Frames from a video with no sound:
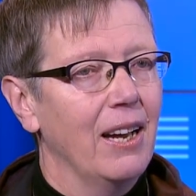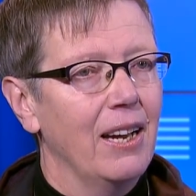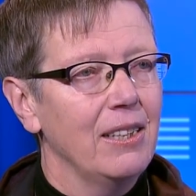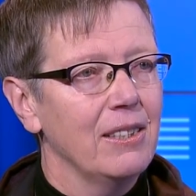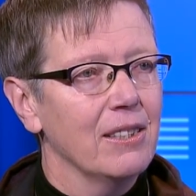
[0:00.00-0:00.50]

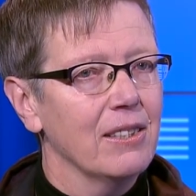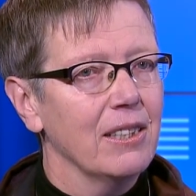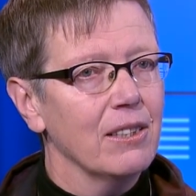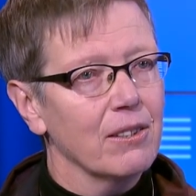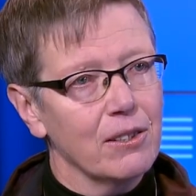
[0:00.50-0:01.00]
And
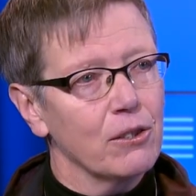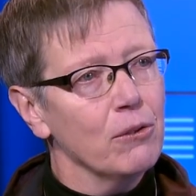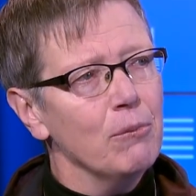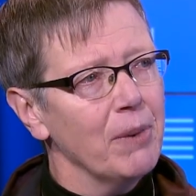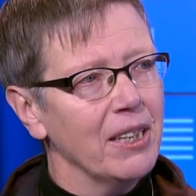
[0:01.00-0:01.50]
the, the
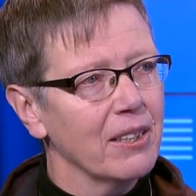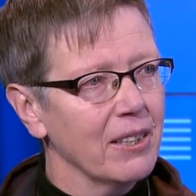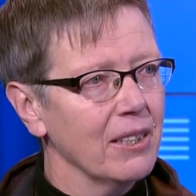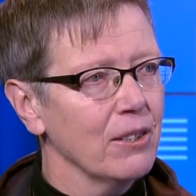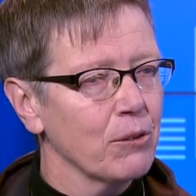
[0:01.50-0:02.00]
two main
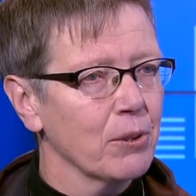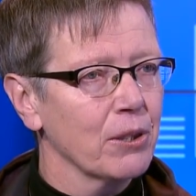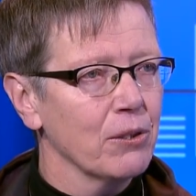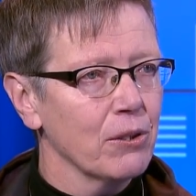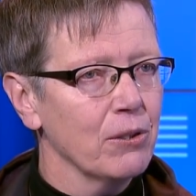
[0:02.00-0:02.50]
things we're
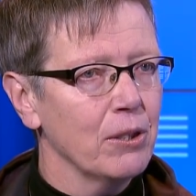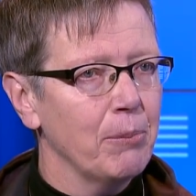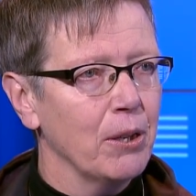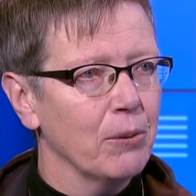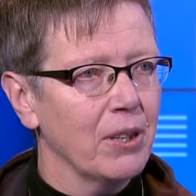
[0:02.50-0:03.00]
concerned
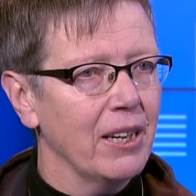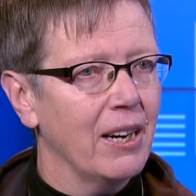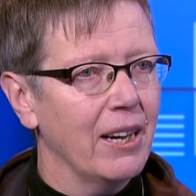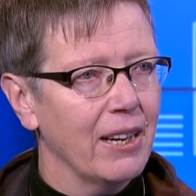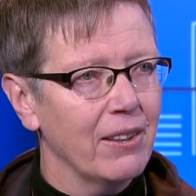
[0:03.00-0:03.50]
about with
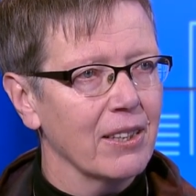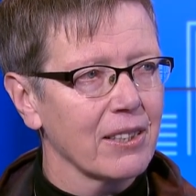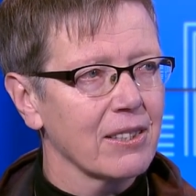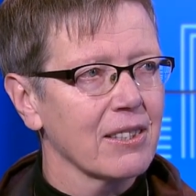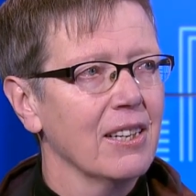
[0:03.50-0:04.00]
AI
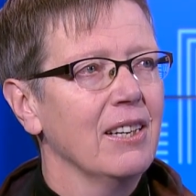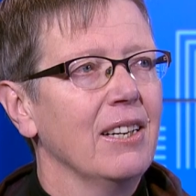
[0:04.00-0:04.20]
ethics